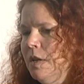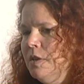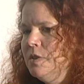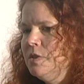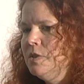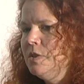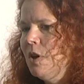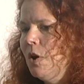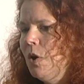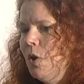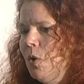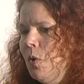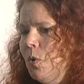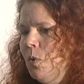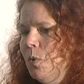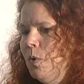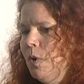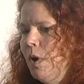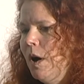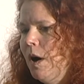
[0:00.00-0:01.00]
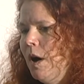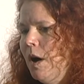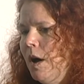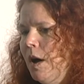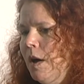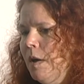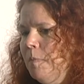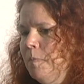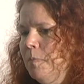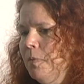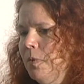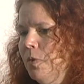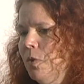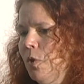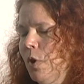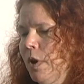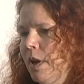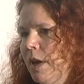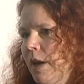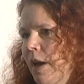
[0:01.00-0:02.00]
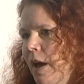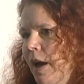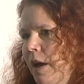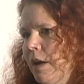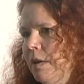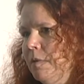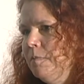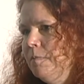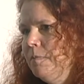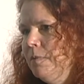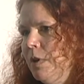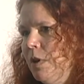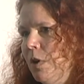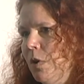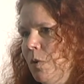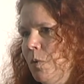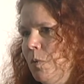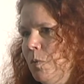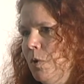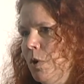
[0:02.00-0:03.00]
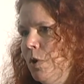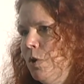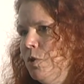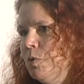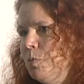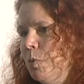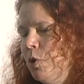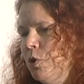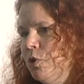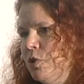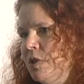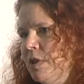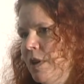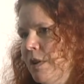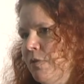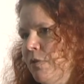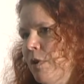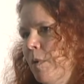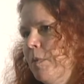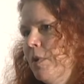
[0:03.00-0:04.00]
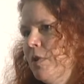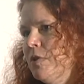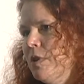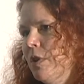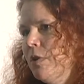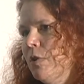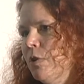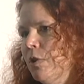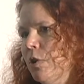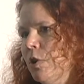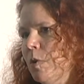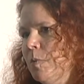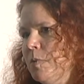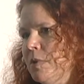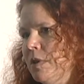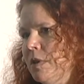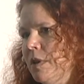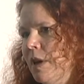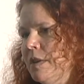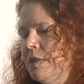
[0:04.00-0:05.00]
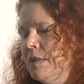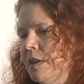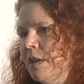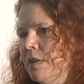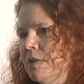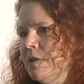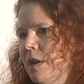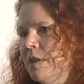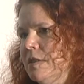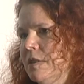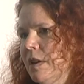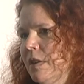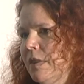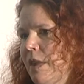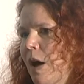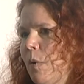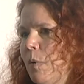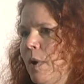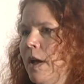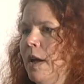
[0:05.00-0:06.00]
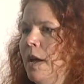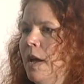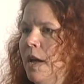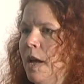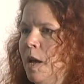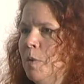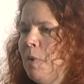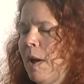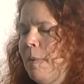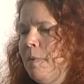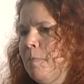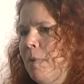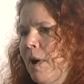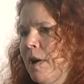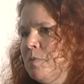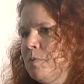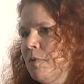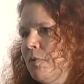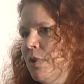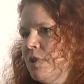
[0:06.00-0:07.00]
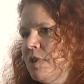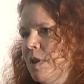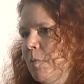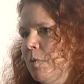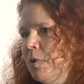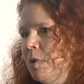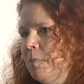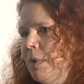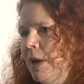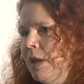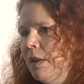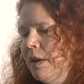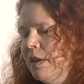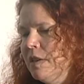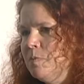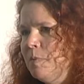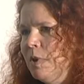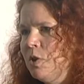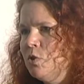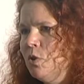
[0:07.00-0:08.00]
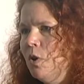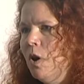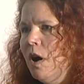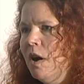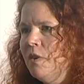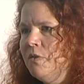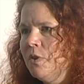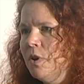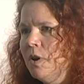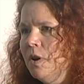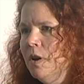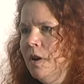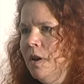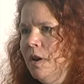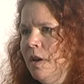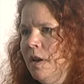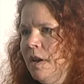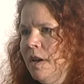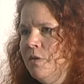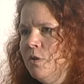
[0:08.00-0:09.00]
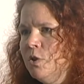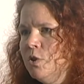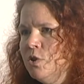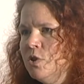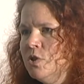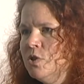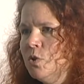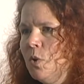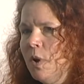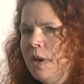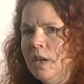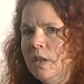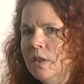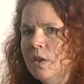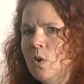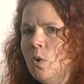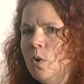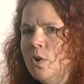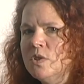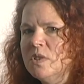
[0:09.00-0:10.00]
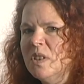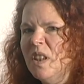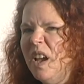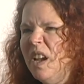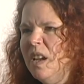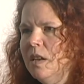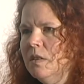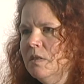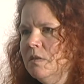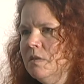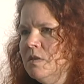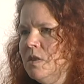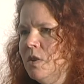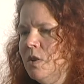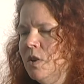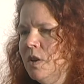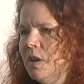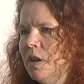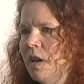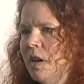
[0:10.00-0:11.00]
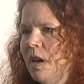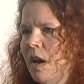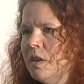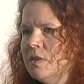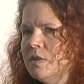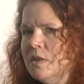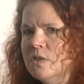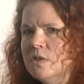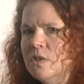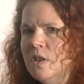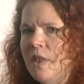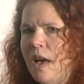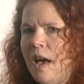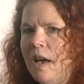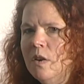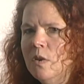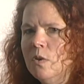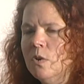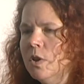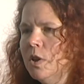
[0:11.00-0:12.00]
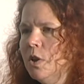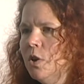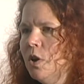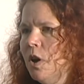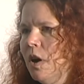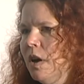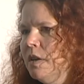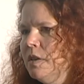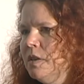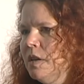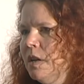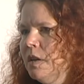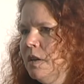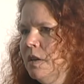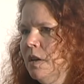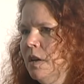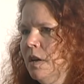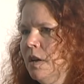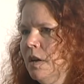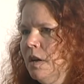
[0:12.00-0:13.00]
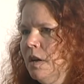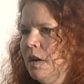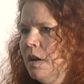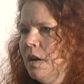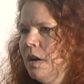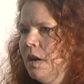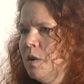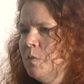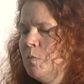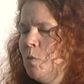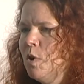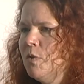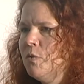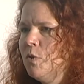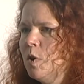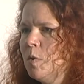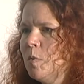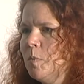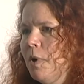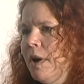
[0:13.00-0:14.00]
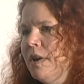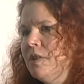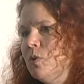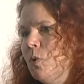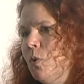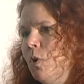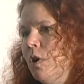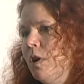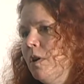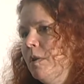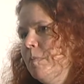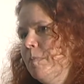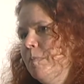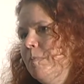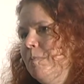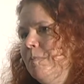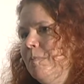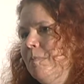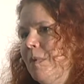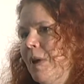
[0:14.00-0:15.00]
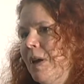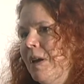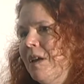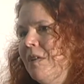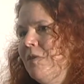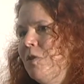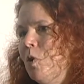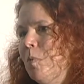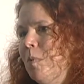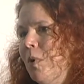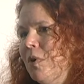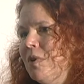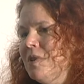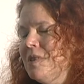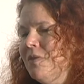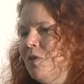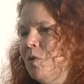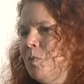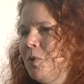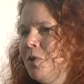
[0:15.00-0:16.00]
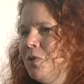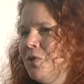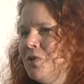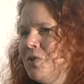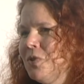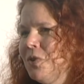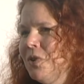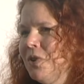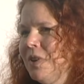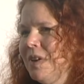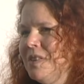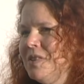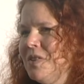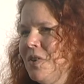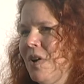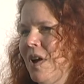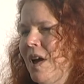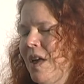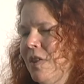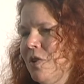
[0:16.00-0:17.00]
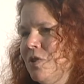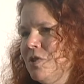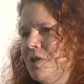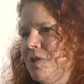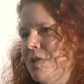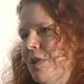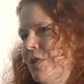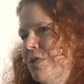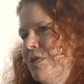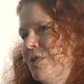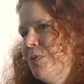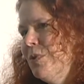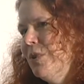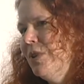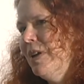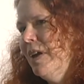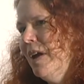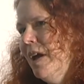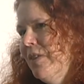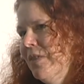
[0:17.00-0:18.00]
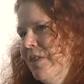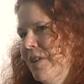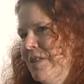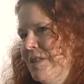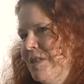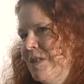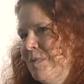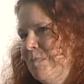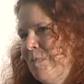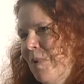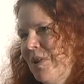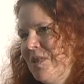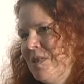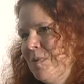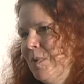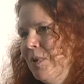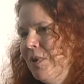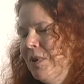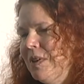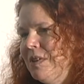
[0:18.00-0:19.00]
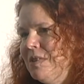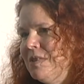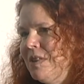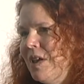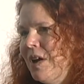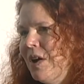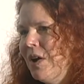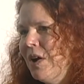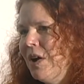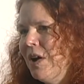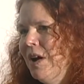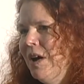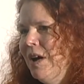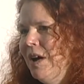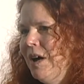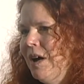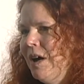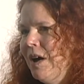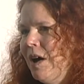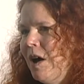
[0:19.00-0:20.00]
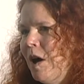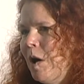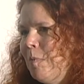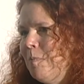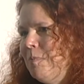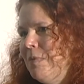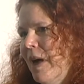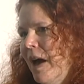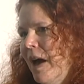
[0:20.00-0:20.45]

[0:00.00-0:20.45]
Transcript: So uh, looking at you know who's purchasing from those other groups and dicing it, slicing it that way, it might be possible, for example, to make like a special offer if you're just joining the course late, so you can get access to that earlier content uh, at a more affordable price, or give you a bonus if you purchase early. So there's there's really endless possibilities there um,